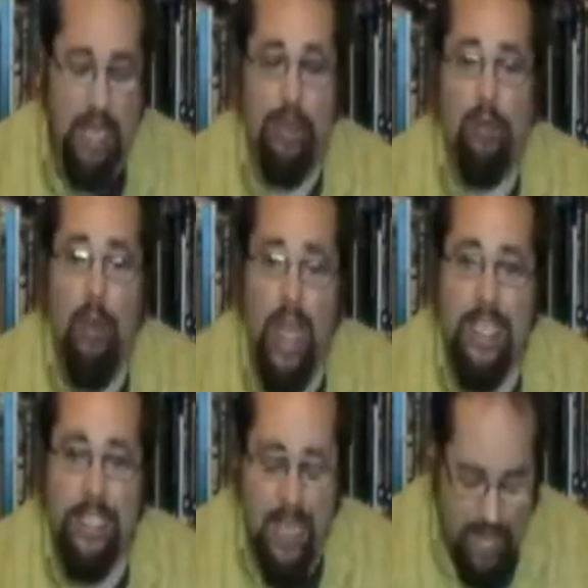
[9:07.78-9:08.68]
at the
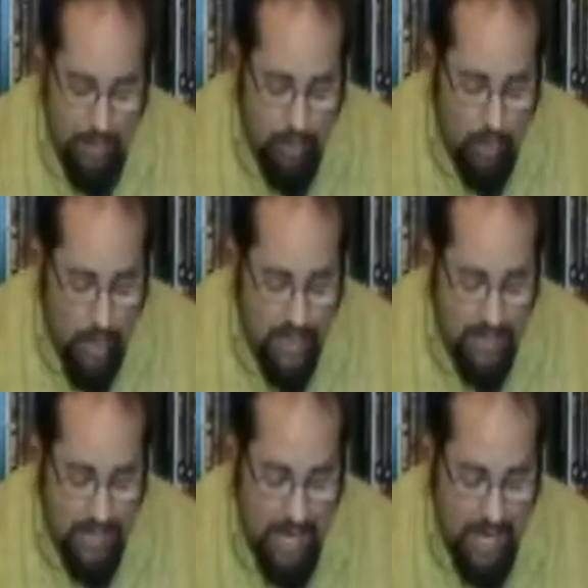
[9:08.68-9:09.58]
right time
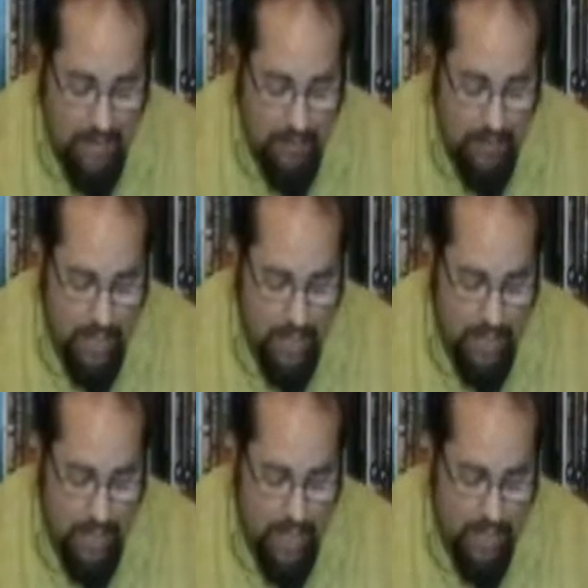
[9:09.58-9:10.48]
Christ died for the
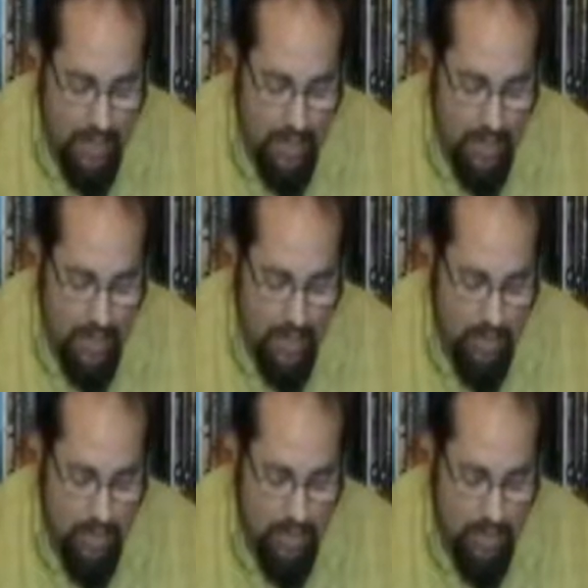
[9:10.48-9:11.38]
ungodly.
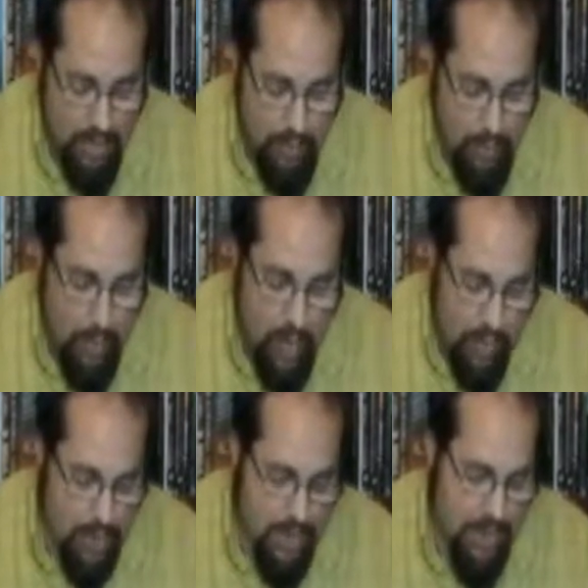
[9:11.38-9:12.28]
For
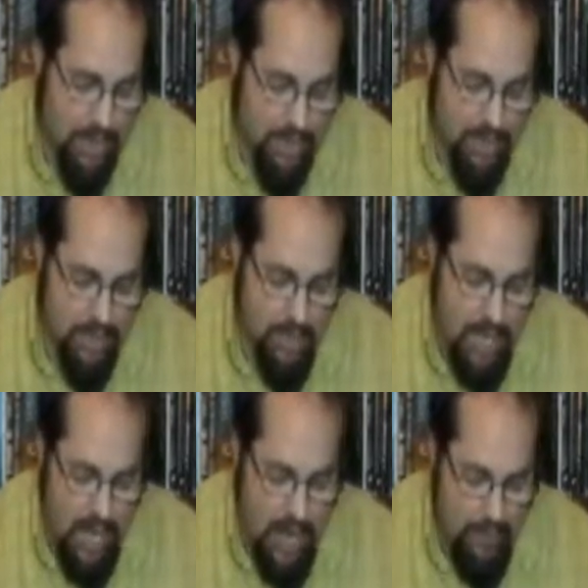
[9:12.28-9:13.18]
one will scarcely
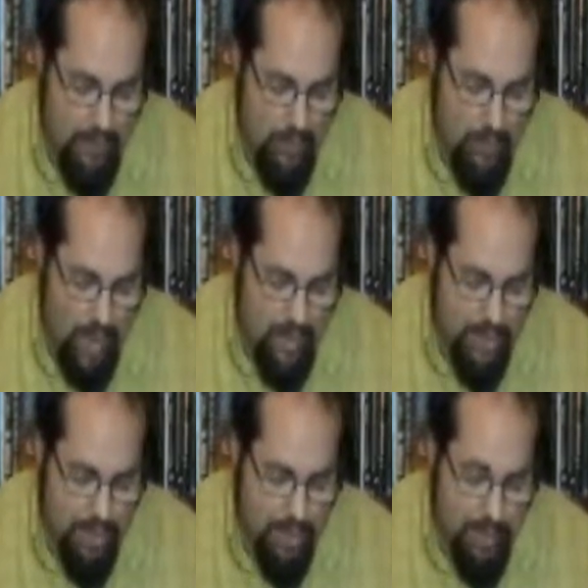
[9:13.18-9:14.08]
die for a
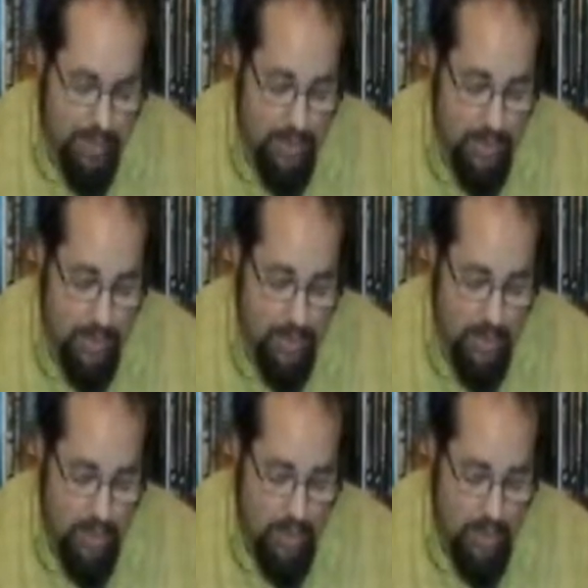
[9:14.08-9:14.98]
righteous person,
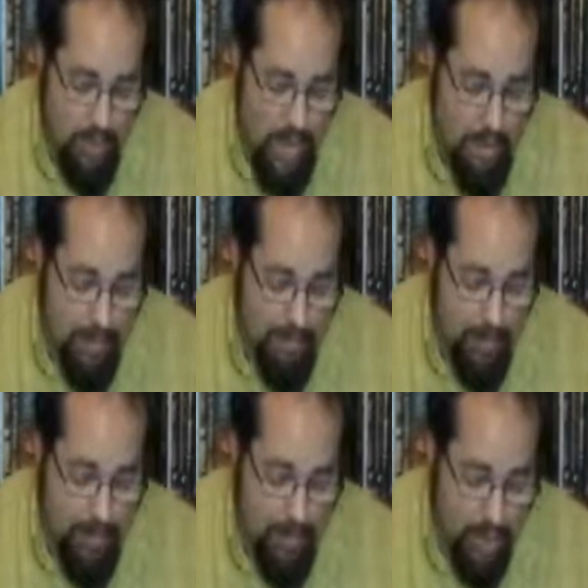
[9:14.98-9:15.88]
though perhaps
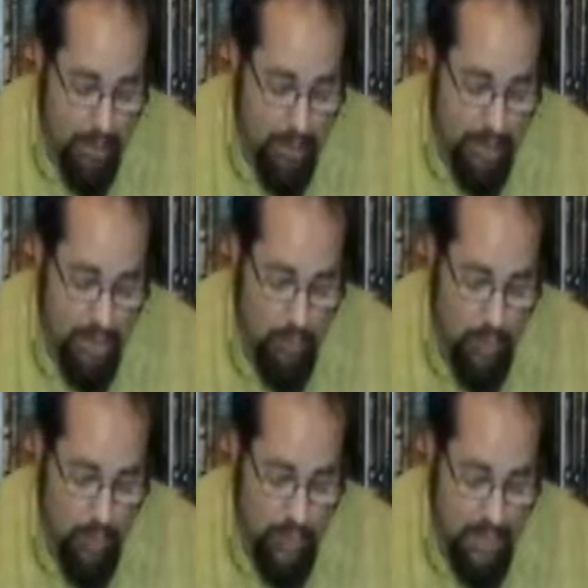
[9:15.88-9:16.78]
for a good person
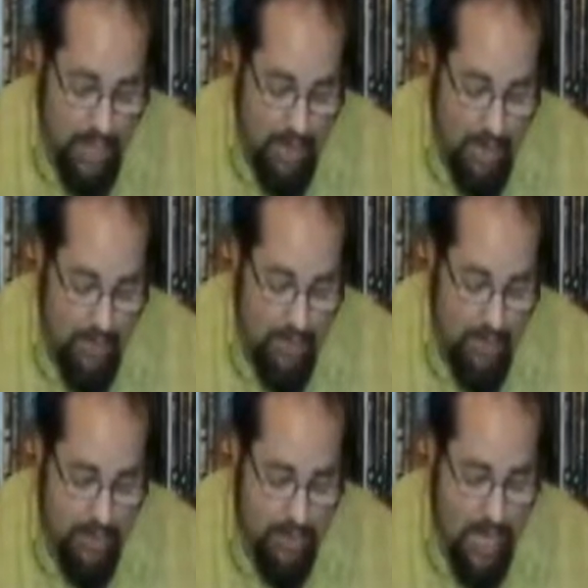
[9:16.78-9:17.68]
one would dare
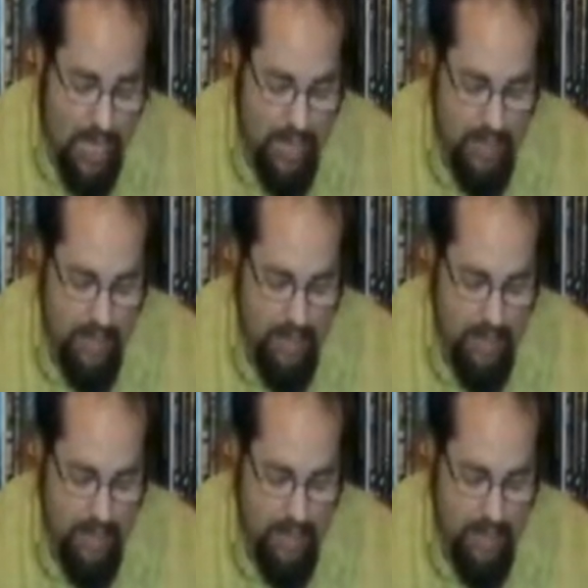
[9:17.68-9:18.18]
even to die.